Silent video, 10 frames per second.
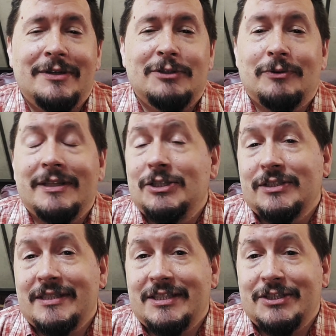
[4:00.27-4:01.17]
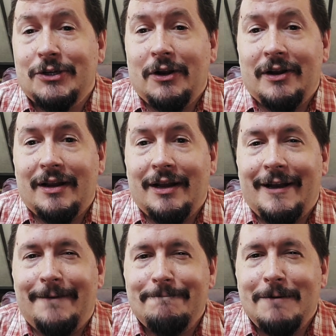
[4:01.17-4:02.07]
is really just the start.
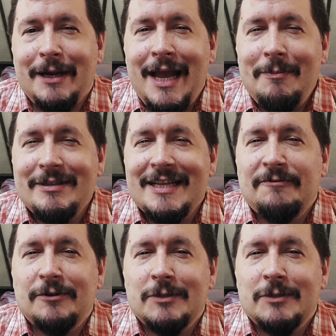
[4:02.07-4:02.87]
What happens after it's